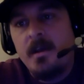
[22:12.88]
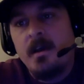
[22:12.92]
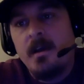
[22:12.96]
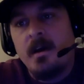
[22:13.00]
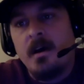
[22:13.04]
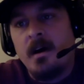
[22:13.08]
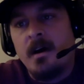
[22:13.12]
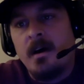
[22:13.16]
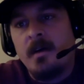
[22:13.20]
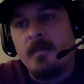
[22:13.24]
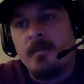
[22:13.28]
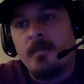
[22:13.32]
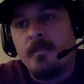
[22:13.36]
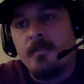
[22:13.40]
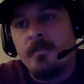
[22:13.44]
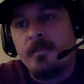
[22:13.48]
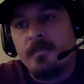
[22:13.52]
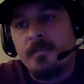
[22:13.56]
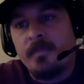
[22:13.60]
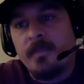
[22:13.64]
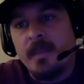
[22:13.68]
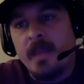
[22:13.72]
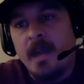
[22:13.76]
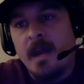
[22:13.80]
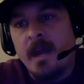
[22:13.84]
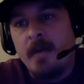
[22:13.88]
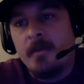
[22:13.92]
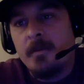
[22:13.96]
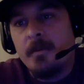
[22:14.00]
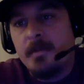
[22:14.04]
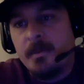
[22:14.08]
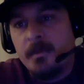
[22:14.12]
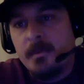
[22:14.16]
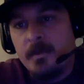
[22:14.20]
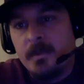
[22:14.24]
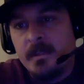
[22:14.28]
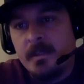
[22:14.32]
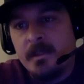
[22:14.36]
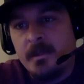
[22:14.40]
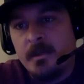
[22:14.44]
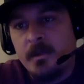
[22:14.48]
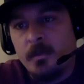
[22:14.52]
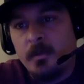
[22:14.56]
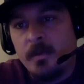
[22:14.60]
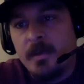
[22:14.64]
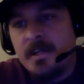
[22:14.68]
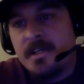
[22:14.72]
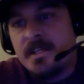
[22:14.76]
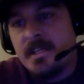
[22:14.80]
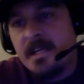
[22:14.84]
I would be willing to
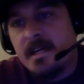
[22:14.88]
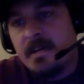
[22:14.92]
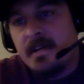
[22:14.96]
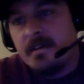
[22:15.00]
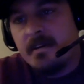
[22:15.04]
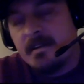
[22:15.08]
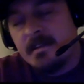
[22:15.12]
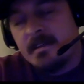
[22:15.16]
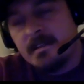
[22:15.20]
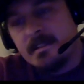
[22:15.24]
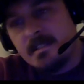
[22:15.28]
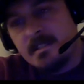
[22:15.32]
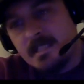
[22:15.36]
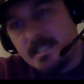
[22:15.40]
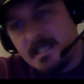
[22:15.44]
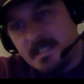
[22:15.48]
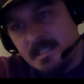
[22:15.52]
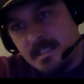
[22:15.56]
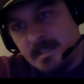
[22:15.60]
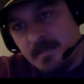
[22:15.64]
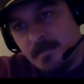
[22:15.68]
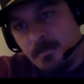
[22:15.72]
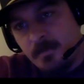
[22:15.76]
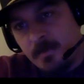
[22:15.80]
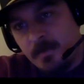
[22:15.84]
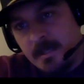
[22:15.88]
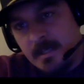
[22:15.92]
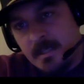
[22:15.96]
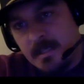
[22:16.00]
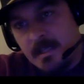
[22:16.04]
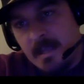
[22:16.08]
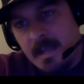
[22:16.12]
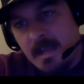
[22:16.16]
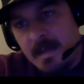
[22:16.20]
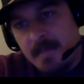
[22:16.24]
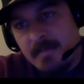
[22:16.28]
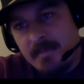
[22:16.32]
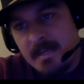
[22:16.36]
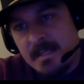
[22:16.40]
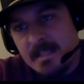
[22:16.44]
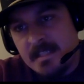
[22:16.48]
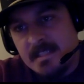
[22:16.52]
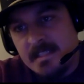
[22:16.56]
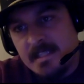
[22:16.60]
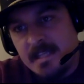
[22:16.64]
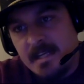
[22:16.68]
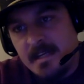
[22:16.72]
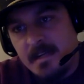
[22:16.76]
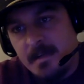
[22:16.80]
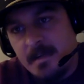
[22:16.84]
reach out and see if we could have that
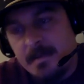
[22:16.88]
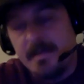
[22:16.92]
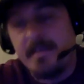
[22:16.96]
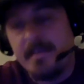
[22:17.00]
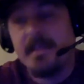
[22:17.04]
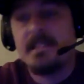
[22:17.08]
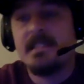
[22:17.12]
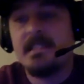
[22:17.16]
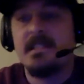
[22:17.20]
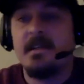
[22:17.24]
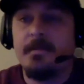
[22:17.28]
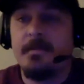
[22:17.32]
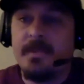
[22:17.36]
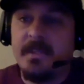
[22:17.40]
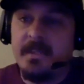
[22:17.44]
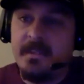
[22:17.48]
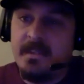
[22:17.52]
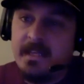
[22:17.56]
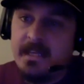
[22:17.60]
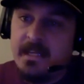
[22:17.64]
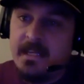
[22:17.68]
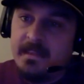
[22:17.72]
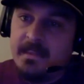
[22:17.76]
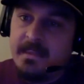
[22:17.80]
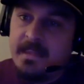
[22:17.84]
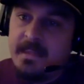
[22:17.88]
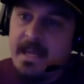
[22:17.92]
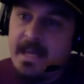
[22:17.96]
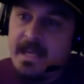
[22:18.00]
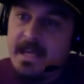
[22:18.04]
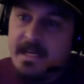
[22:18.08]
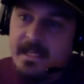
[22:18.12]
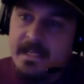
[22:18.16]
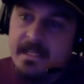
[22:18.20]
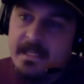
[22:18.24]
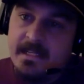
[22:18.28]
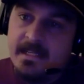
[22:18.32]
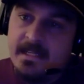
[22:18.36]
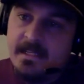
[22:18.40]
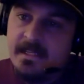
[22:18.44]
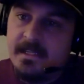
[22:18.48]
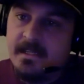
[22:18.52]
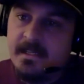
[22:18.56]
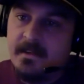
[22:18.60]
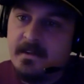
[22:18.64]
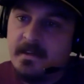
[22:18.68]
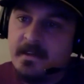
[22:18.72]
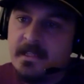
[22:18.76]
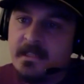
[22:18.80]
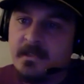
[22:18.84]
set up. Now, that's something that that entity
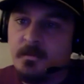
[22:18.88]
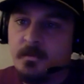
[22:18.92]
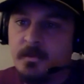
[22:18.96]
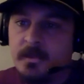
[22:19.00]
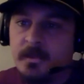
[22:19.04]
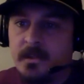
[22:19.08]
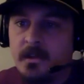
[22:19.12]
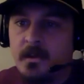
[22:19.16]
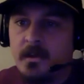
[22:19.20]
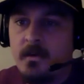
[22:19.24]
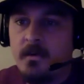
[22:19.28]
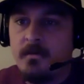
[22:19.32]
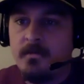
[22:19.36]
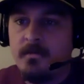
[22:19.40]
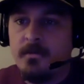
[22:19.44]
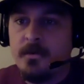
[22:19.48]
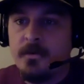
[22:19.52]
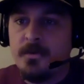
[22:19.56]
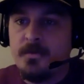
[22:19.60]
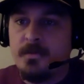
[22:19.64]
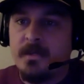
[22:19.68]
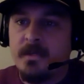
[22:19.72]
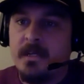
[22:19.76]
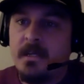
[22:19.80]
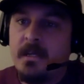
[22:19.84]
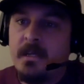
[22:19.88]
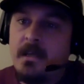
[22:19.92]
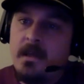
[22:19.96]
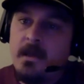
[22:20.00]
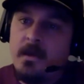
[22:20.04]
does with law enforcement.